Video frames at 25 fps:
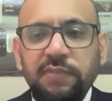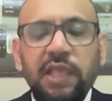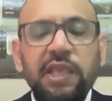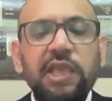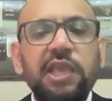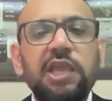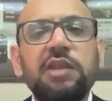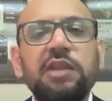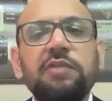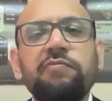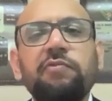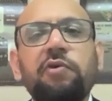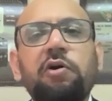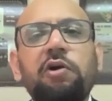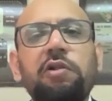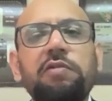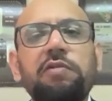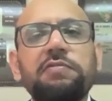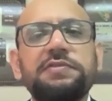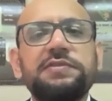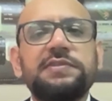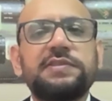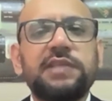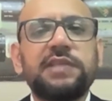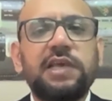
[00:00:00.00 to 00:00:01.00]

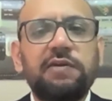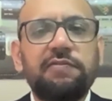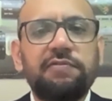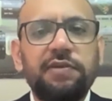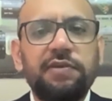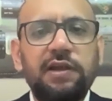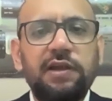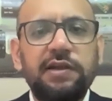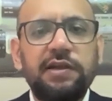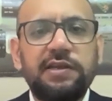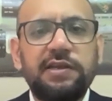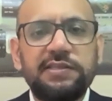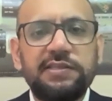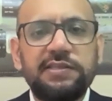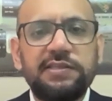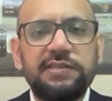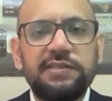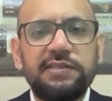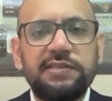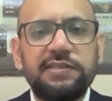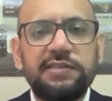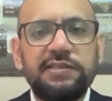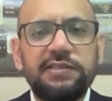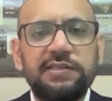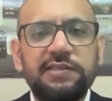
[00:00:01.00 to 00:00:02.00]
involves several
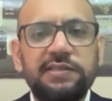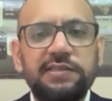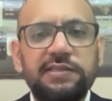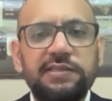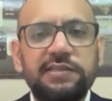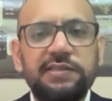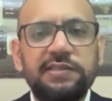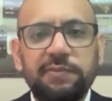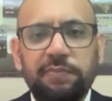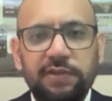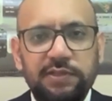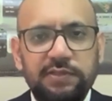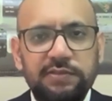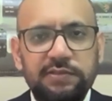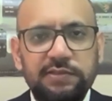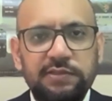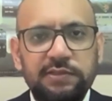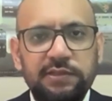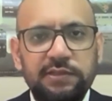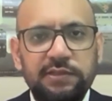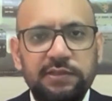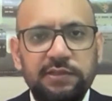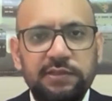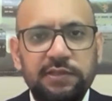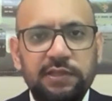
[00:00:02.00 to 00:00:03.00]
disciplines.
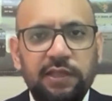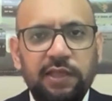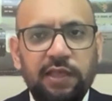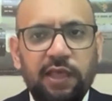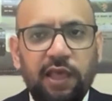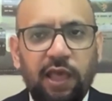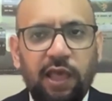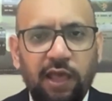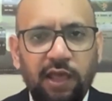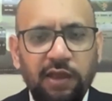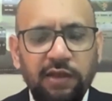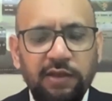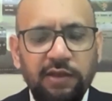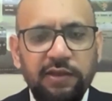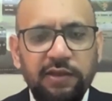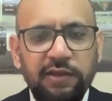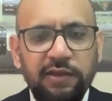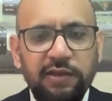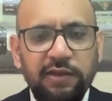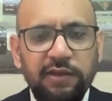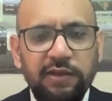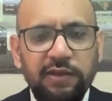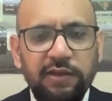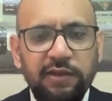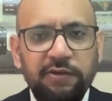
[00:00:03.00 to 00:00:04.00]
And
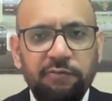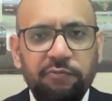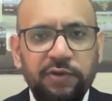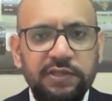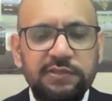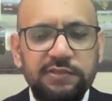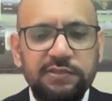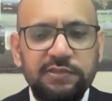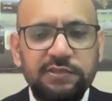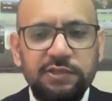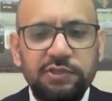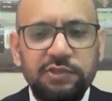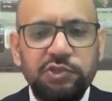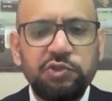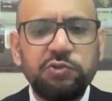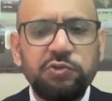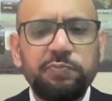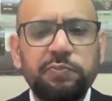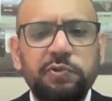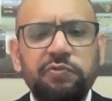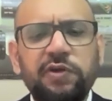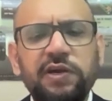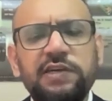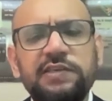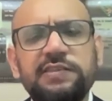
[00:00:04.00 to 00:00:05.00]
once you provide
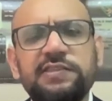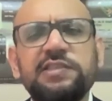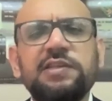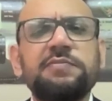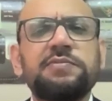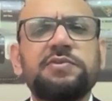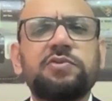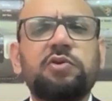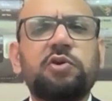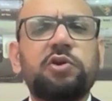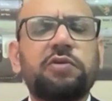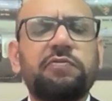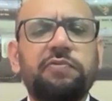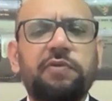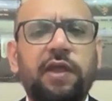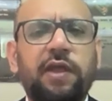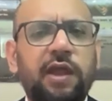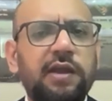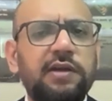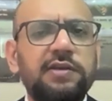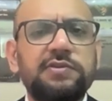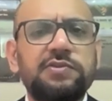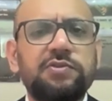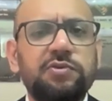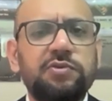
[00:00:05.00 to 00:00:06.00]
some sort of
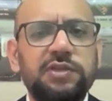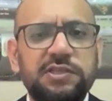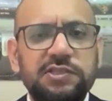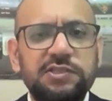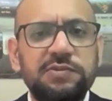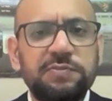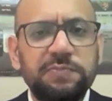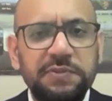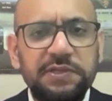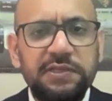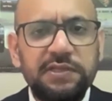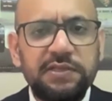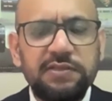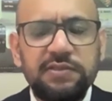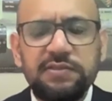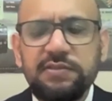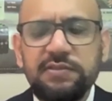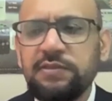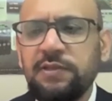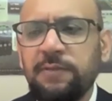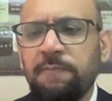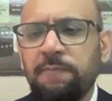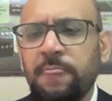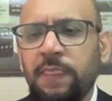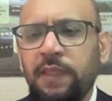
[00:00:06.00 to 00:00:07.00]
hands-on experience
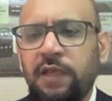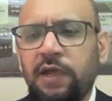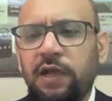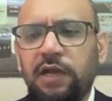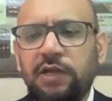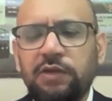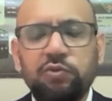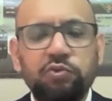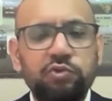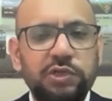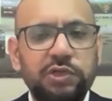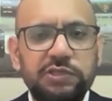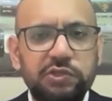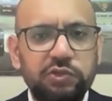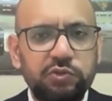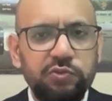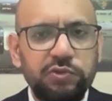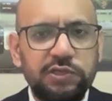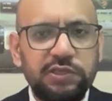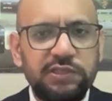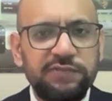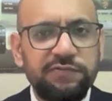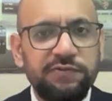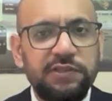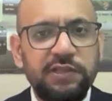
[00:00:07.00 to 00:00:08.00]
to the students
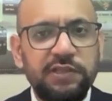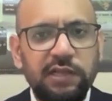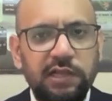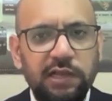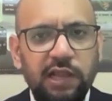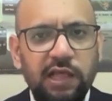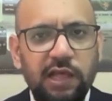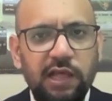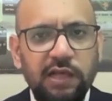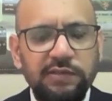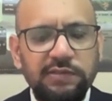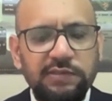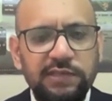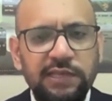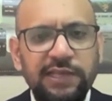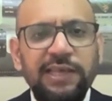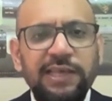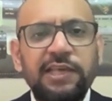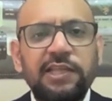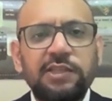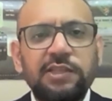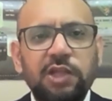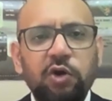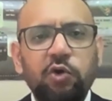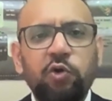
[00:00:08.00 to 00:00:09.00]
within class,
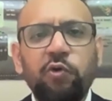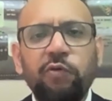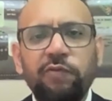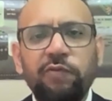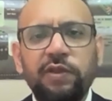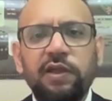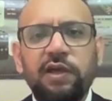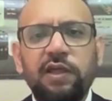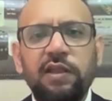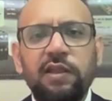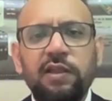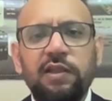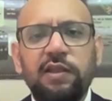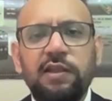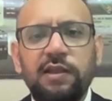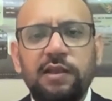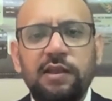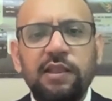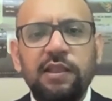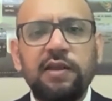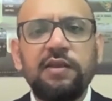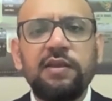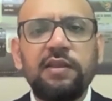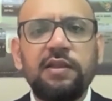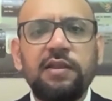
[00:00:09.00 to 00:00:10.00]
the overall
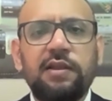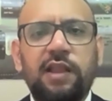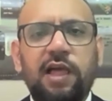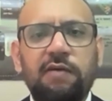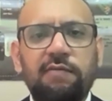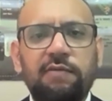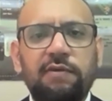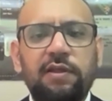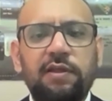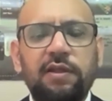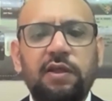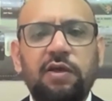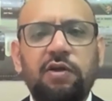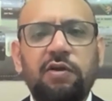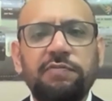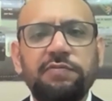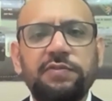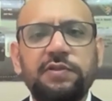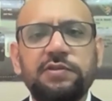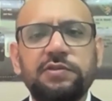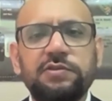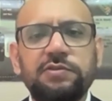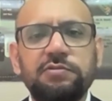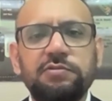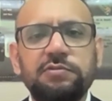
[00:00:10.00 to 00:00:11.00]
learning level of the
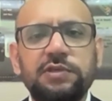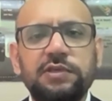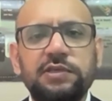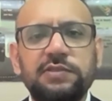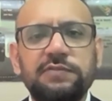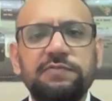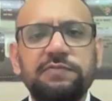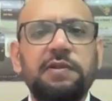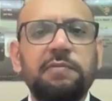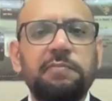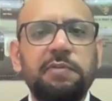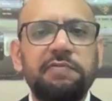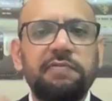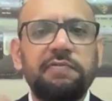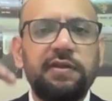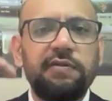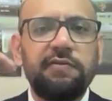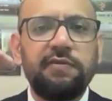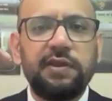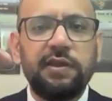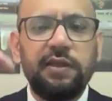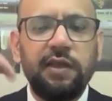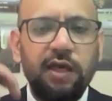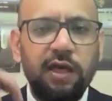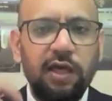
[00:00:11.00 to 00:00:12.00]
students will be very,
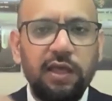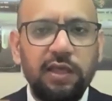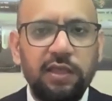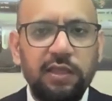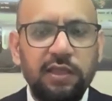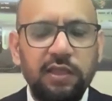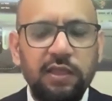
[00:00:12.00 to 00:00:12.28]
very high.